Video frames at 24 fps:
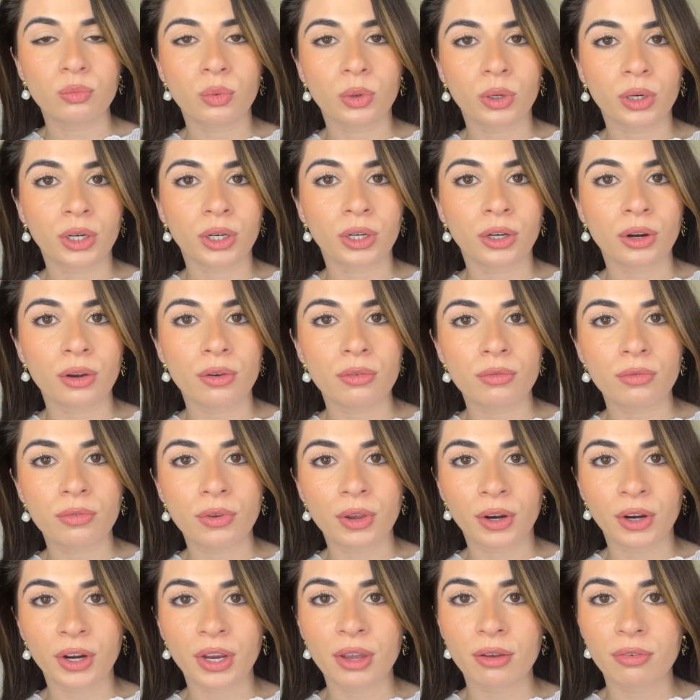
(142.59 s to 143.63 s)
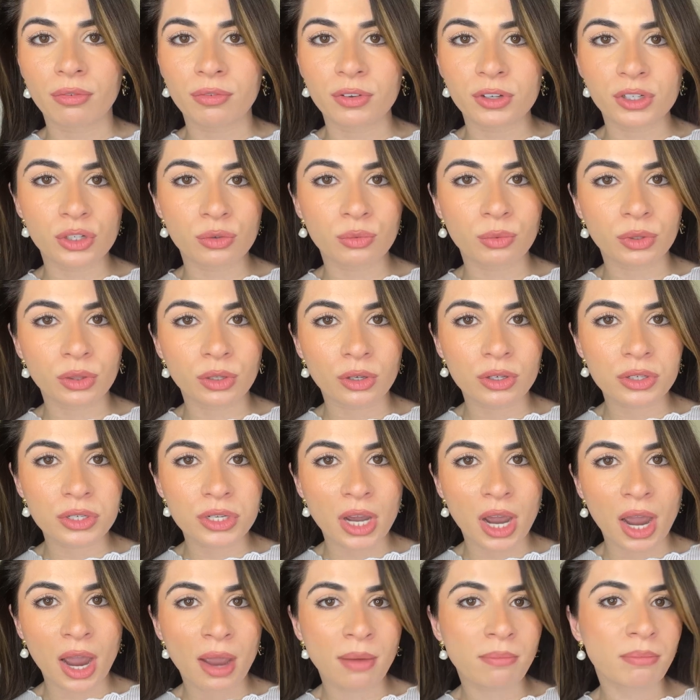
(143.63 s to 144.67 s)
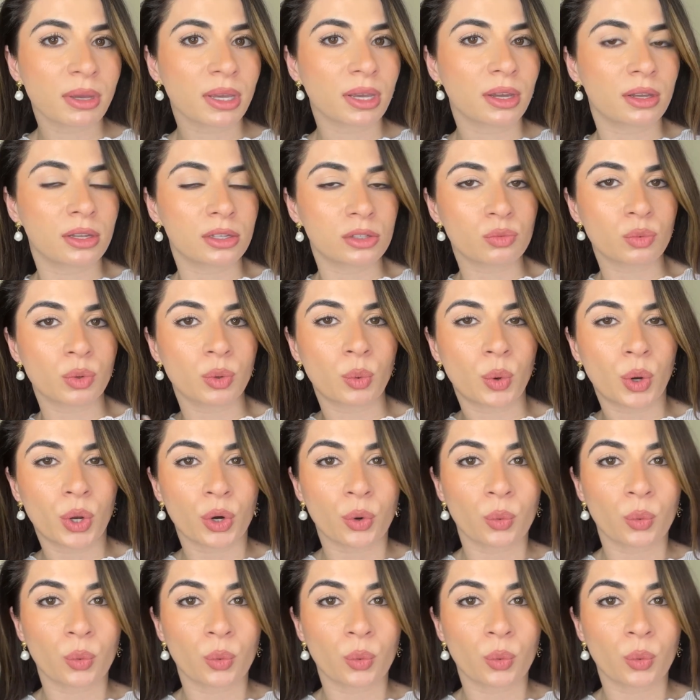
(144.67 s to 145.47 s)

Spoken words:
We're very efficient with our time because we want